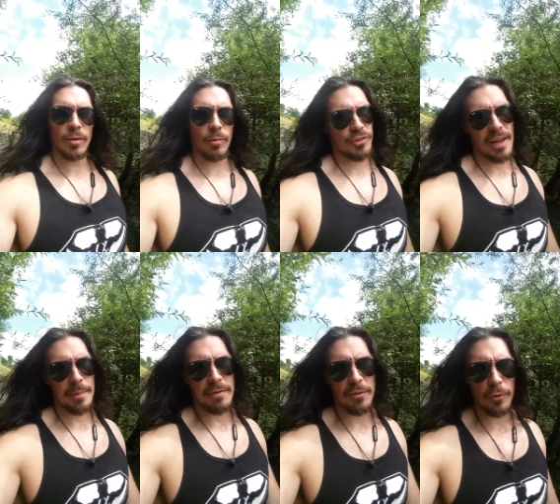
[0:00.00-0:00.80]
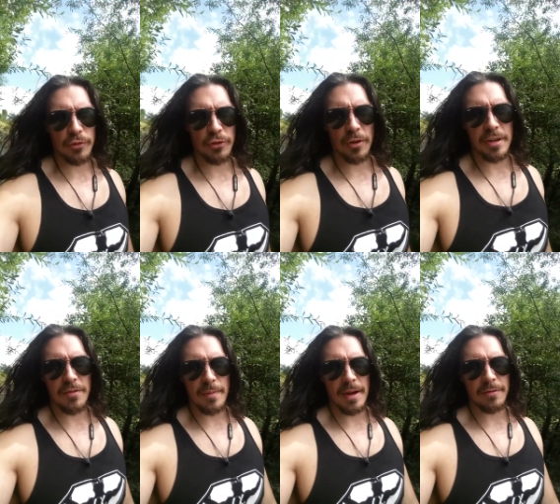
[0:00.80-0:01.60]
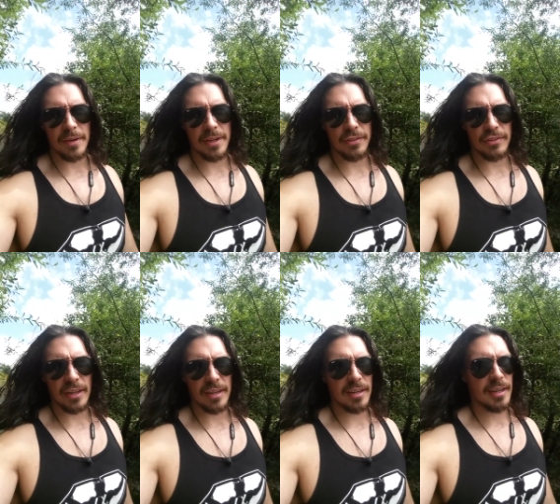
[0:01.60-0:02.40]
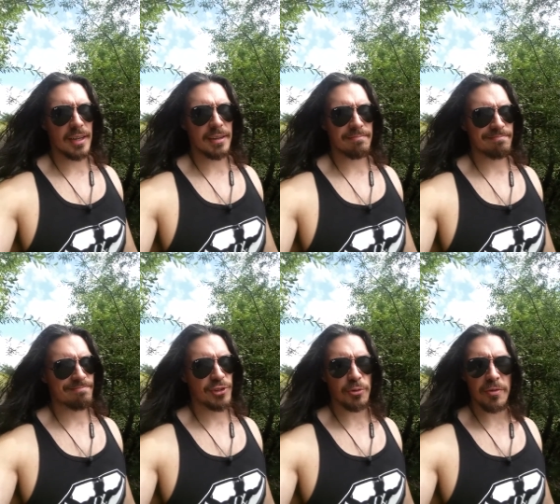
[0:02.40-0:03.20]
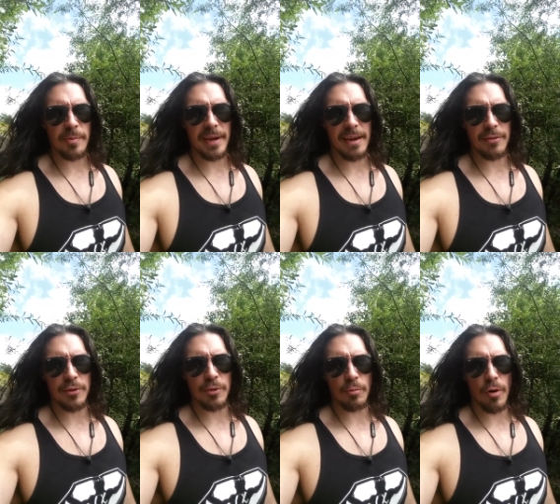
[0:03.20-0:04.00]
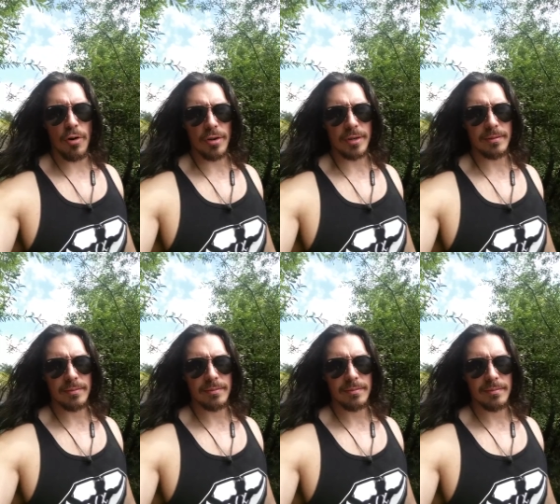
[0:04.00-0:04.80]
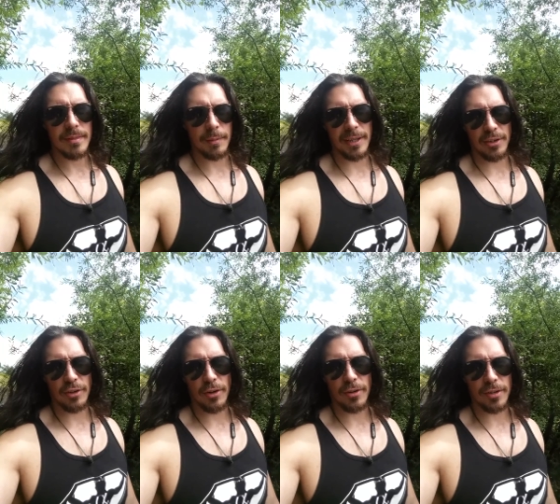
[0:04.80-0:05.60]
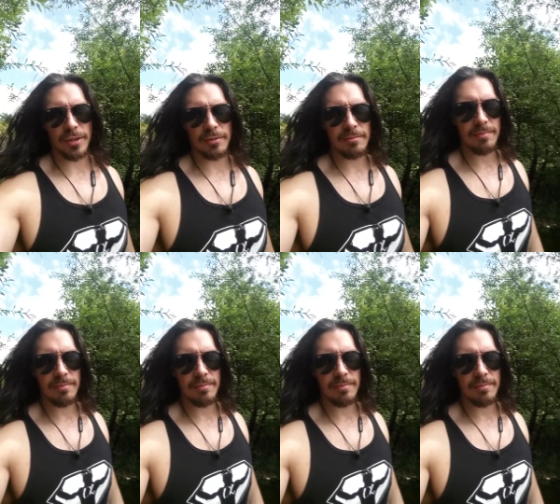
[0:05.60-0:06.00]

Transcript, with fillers: What's happening, folks? John here from Alpha Fitness, and just going for my afternoon walk. I'm like a dog, you know.